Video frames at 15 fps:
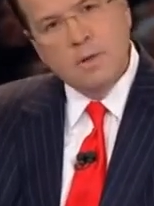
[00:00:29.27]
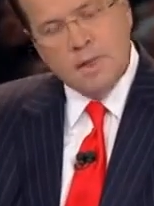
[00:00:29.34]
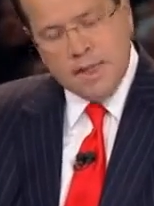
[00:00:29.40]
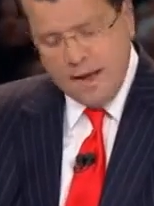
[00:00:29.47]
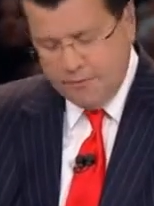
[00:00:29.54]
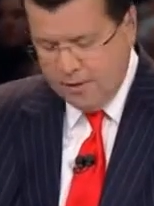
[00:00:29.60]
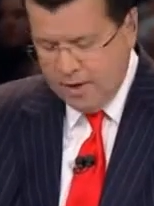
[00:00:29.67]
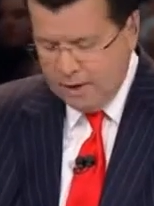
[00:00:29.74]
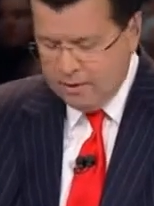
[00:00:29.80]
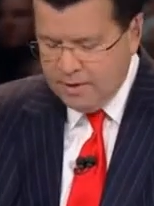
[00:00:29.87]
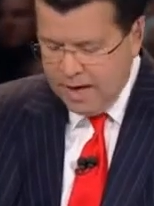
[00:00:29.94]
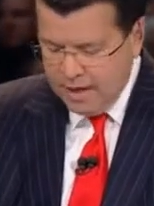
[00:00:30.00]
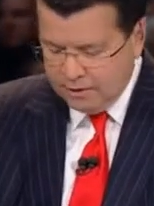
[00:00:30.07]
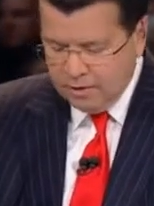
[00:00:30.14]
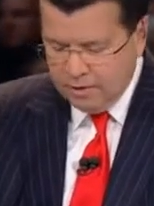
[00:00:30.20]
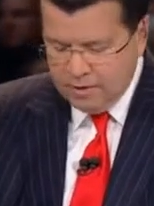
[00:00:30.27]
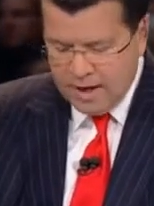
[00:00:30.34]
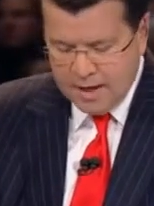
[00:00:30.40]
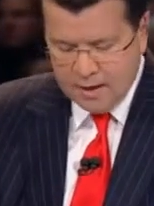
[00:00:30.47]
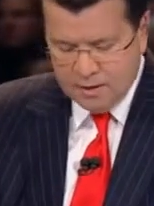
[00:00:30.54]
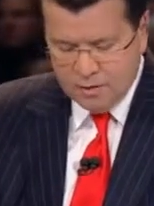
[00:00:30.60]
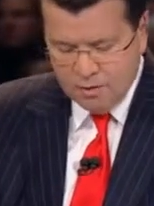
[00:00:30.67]
But that fellow next to you,
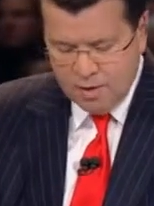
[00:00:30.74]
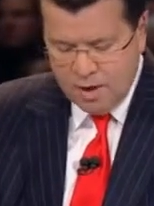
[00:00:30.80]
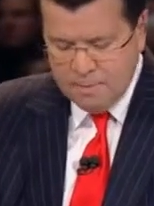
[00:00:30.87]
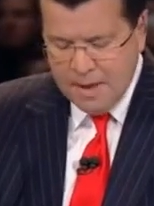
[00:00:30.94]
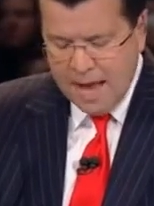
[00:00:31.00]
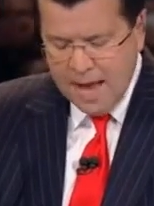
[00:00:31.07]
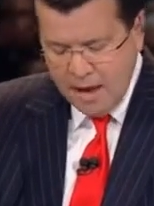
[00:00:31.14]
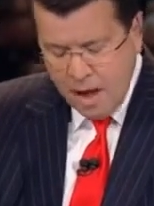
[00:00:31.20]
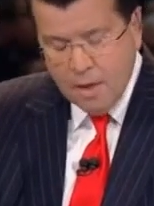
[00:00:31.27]
Donald Trump, and